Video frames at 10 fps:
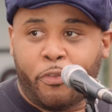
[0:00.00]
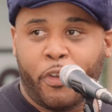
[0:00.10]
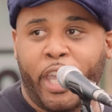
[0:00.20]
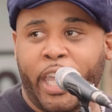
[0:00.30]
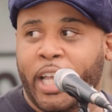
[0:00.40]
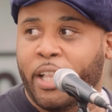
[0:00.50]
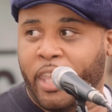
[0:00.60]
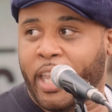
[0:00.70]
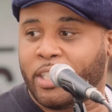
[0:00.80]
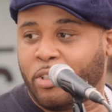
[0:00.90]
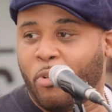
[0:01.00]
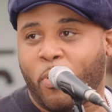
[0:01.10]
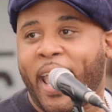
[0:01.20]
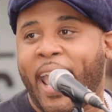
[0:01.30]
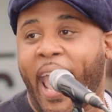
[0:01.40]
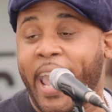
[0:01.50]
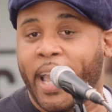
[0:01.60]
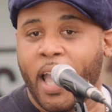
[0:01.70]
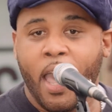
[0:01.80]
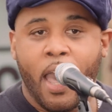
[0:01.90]
feel this way,
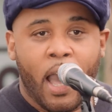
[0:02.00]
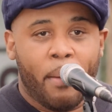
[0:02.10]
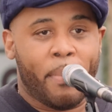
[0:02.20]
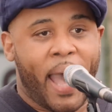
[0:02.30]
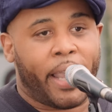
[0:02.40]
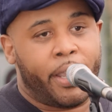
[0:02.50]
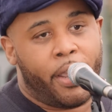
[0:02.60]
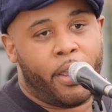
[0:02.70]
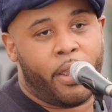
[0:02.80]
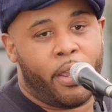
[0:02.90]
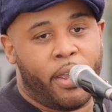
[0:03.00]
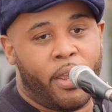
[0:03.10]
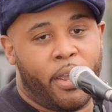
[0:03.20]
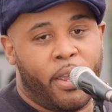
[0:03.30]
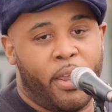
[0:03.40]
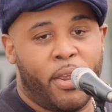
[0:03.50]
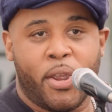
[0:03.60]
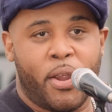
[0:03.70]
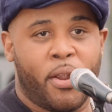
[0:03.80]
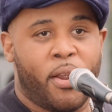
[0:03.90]
my
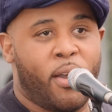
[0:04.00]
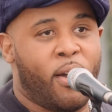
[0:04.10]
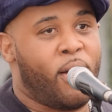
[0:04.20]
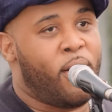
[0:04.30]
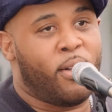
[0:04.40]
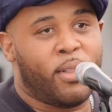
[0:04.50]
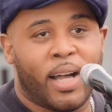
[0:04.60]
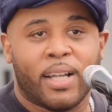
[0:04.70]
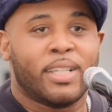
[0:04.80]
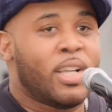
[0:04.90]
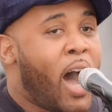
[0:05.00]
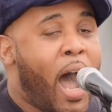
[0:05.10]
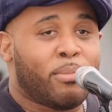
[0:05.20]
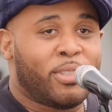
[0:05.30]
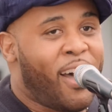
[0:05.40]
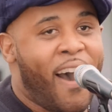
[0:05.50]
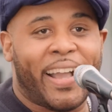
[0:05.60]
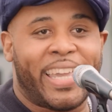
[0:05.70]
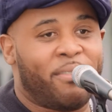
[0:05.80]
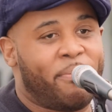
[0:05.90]
girl? I'm
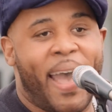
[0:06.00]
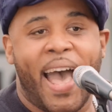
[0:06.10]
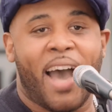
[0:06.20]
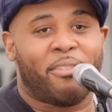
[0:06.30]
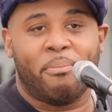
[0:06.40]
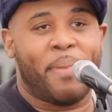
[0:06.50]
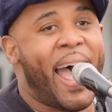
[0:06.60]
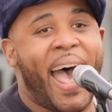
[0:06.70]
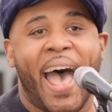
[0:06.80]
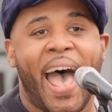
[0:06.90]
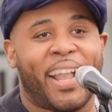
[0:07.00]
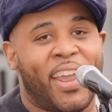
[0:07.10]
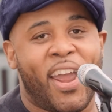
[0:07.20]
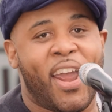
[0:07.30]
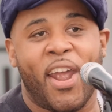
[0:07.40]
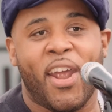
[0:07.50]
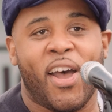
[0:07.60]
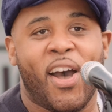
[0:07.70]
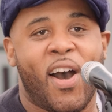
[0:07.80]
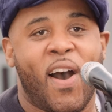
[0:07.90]
talking about my
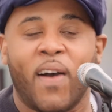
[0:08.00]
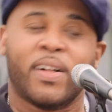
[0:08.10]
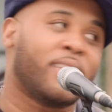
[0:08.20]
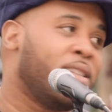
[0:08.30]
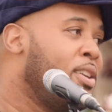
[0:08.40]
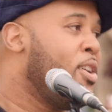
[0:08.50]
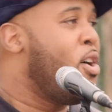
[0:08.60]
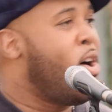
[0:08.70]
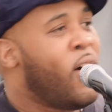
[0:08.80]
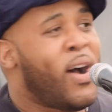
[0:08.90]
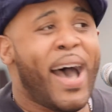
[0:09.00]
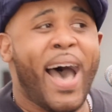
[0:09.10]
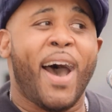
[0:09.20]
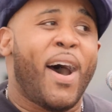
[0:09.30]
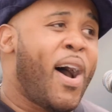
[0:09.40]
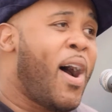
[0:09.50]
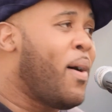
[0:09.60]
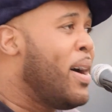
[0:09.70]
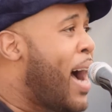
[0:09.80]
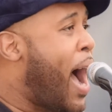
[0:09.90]
girl.
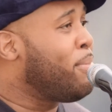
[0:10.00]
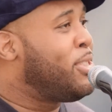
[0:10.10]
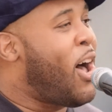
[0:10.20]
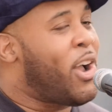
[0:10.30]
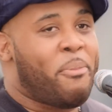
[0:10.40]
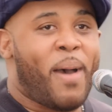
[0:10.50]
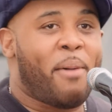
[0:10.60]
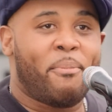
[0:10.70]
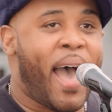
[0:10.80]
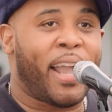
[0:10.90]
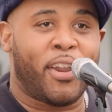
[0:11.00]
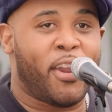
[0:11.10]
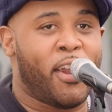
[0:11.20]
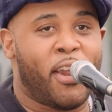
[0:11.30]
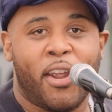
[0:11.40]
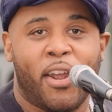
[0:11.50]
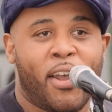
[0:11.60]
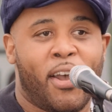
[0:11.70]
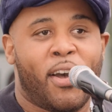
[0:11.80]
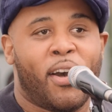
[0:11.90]
Oh, I'm talking about my
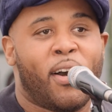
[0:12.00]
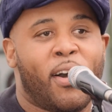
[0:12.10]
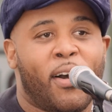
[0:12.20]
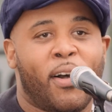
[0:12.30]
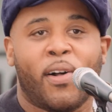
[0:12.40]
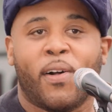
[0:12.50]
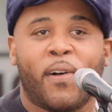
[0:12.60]
girl.